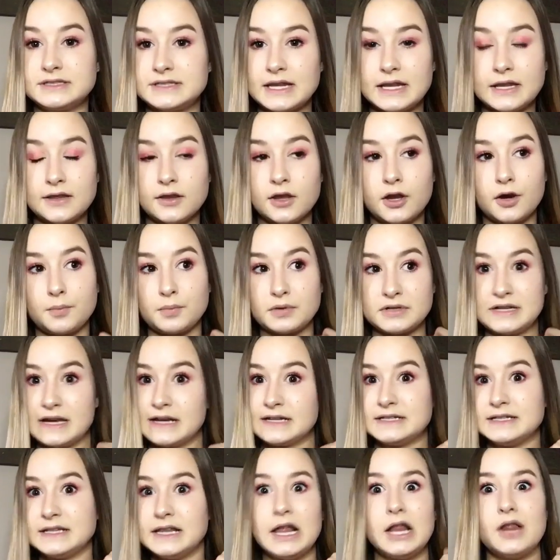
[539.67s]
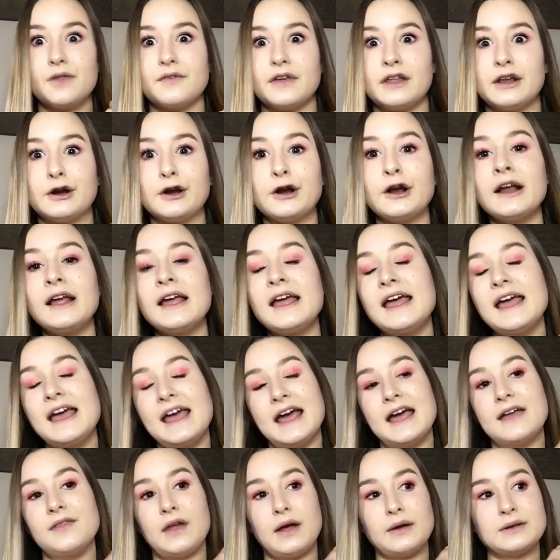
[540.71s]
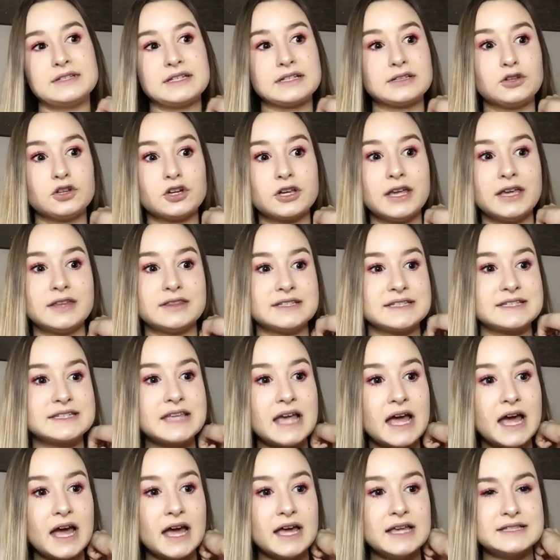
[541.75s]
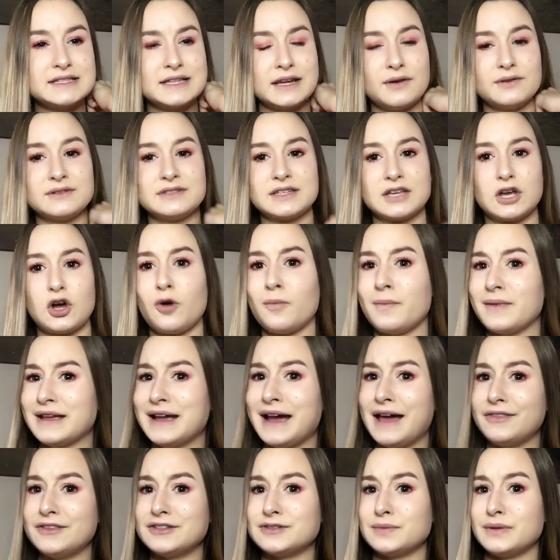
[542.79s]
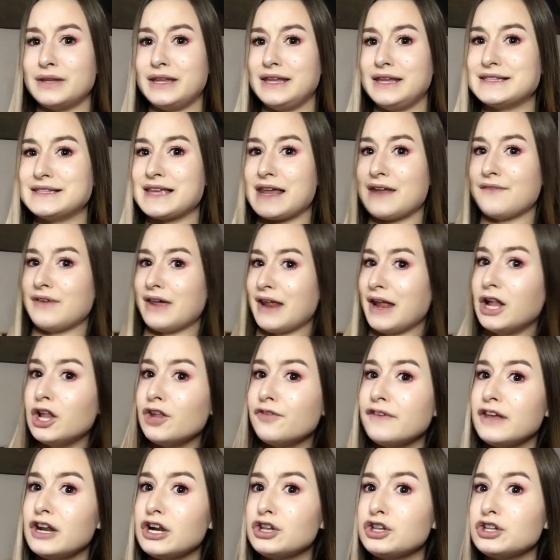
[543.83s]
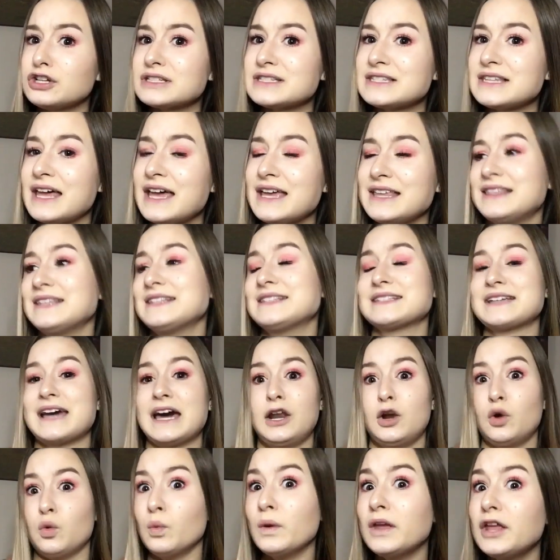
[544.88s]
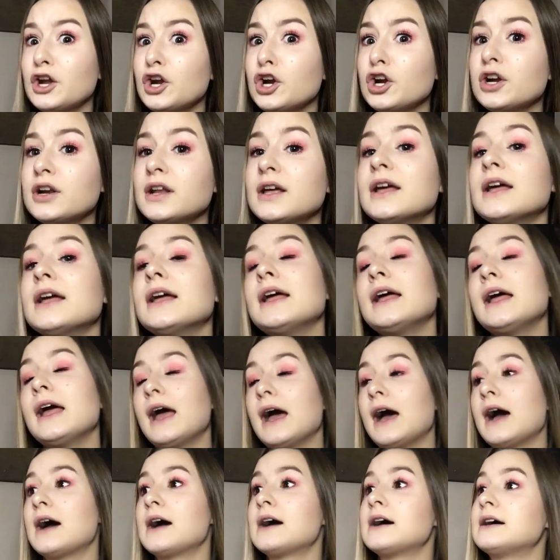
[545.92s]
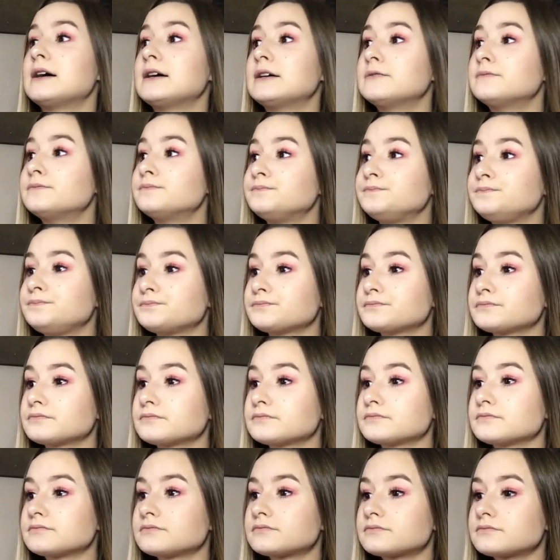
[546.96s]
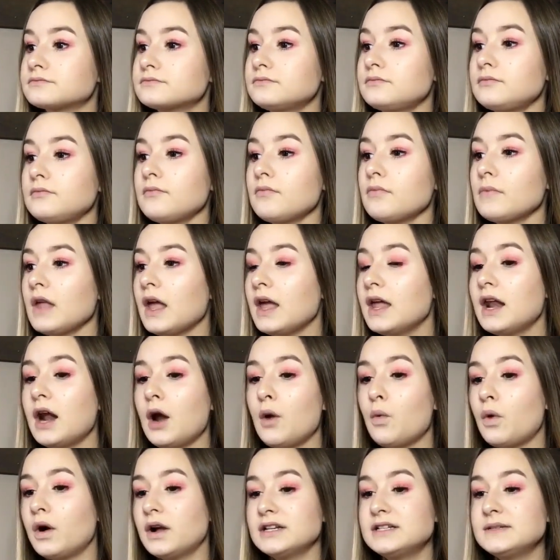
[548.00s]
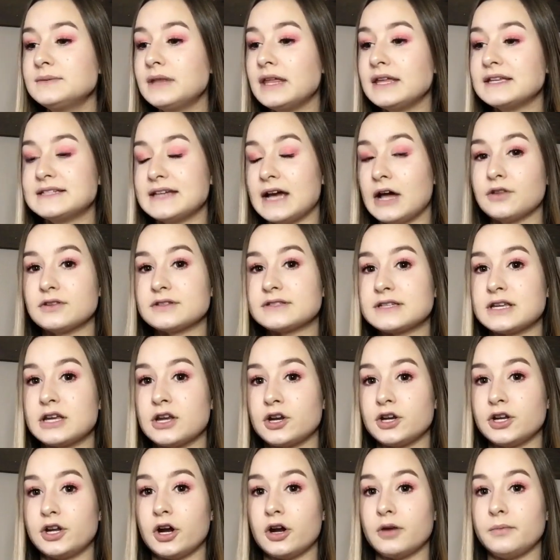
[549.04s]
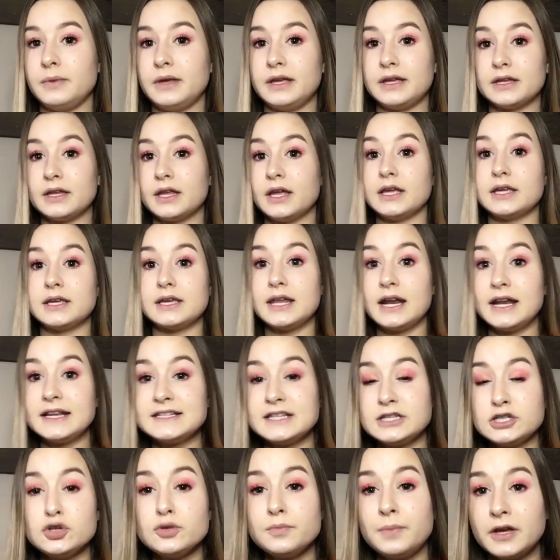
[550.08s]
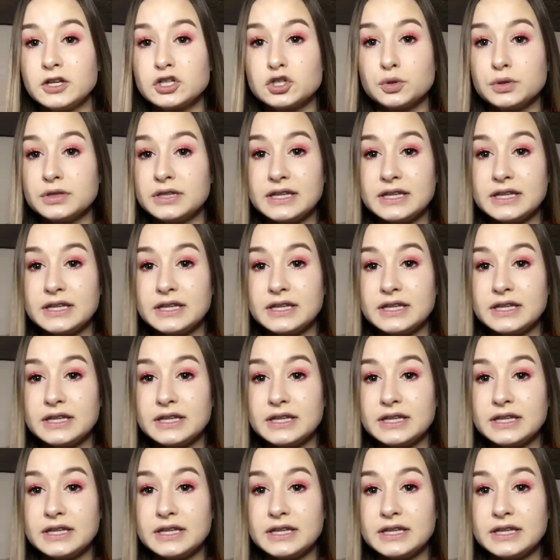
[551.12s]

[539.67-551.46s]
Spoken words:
there protecting the elevator. And I was, like, looking at the sides, and I was like, oh my god, this is what the of an elevator looks like. This is kind of weird. And I wanted to, like, tell the security guard, being like, "Can I send you a picture of what the